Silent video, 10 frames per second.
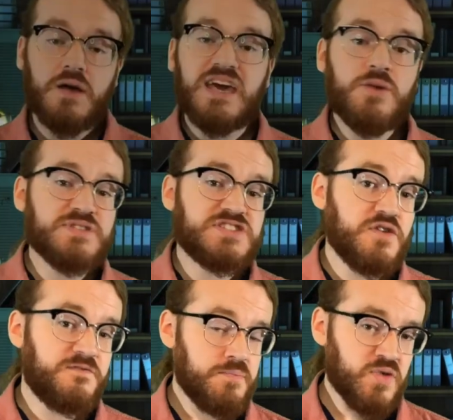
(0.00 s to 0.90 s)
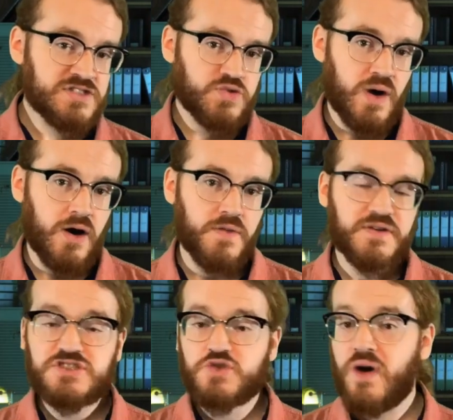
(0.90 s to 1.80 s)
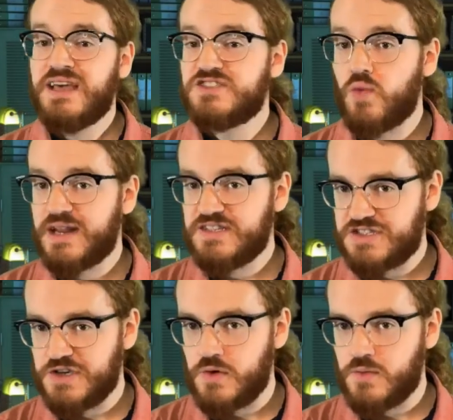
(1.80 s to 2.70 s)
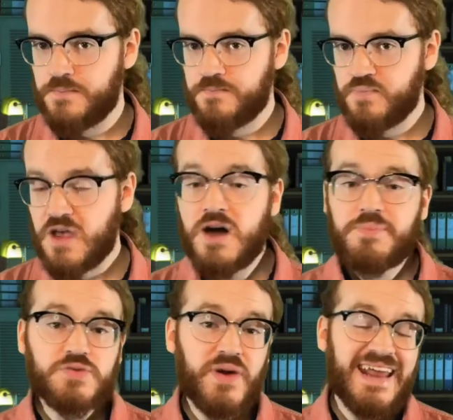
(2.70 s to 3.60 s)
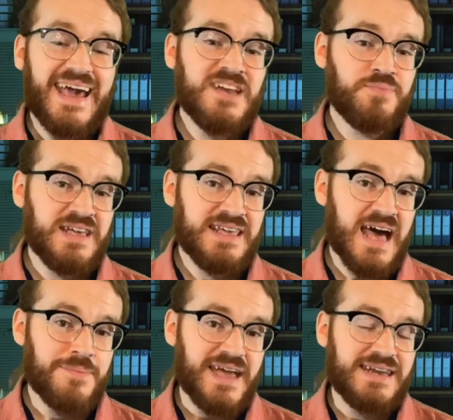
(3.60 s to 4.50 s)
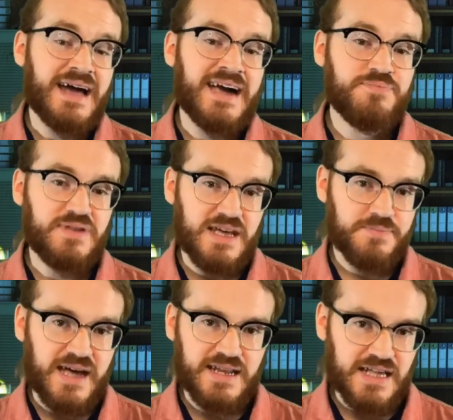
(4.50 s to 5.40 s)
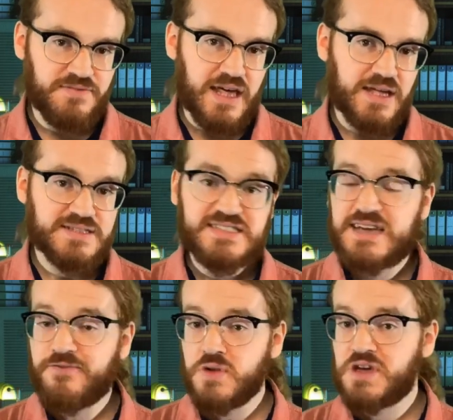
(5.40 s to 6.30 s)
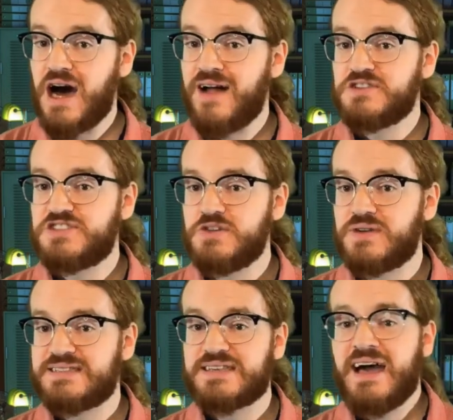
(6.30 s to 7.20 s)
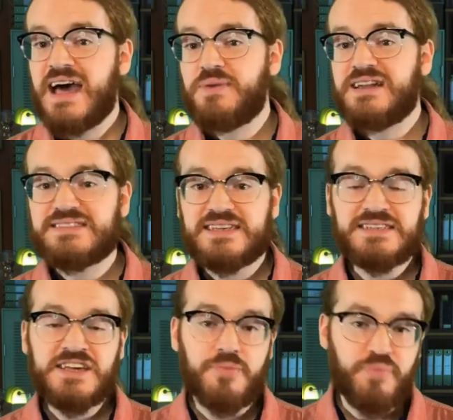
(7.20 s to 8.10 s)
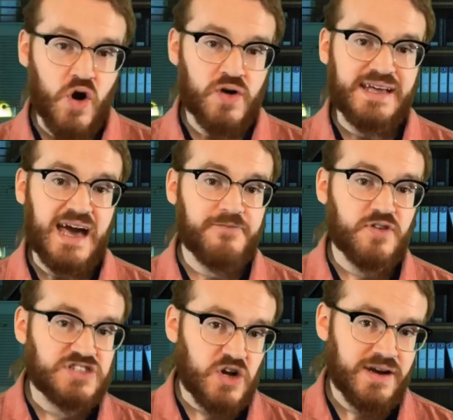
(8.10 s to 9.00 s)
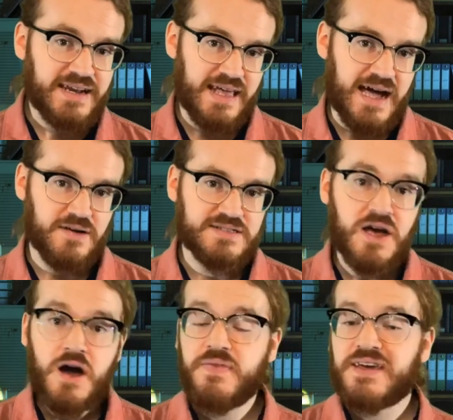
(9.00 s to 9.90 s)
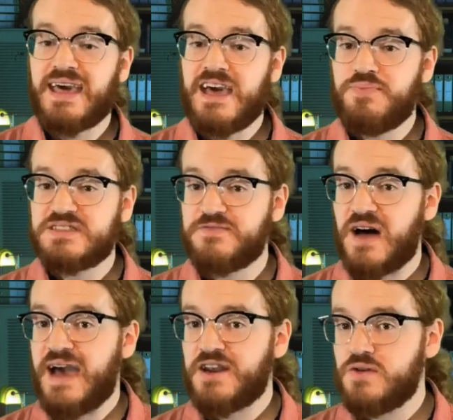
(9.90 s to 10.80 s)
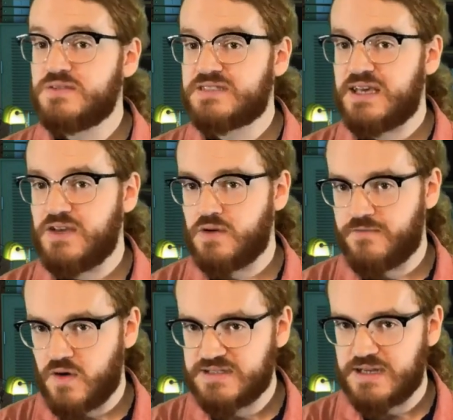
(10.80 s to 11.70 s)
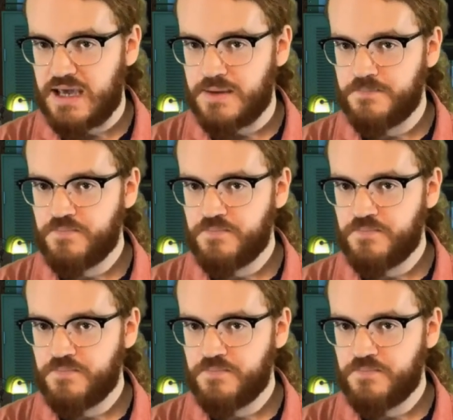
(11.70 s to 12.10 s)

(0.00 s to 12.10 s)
It was November 12th, 2022. Between 8 p.m. and 9 p.m. that evening, several college students had been attending a party at a fraternity house on the campus of Idaho State University.